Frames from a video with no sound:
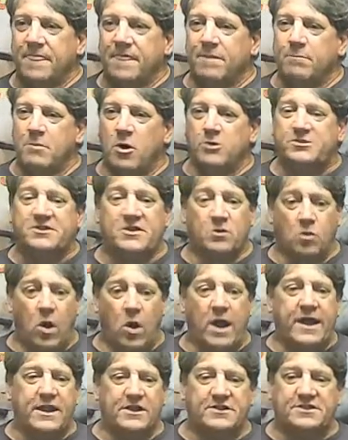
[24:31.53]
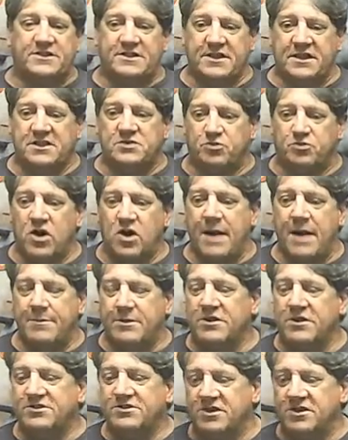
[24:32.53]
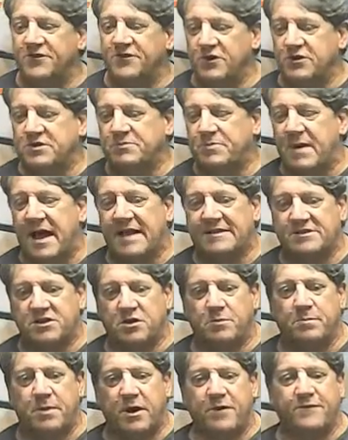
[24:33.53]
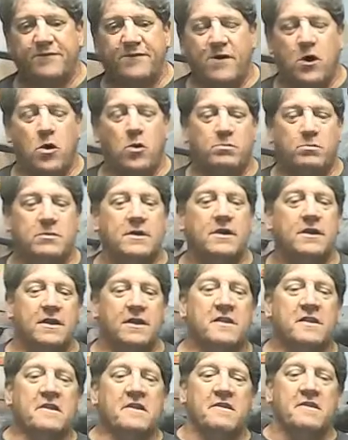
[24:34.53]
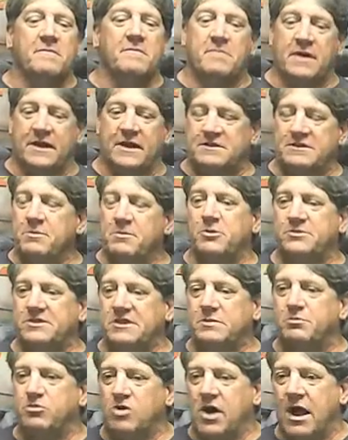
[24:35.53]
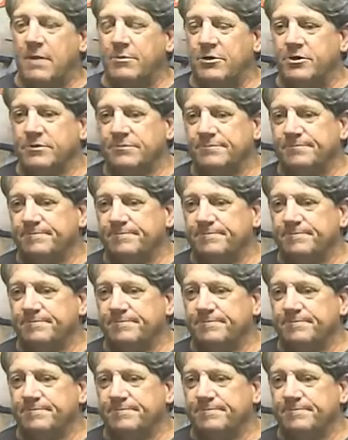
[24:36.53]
Most of the white you see is primer. There's a few spots that are bare foam, but it's mostly primer.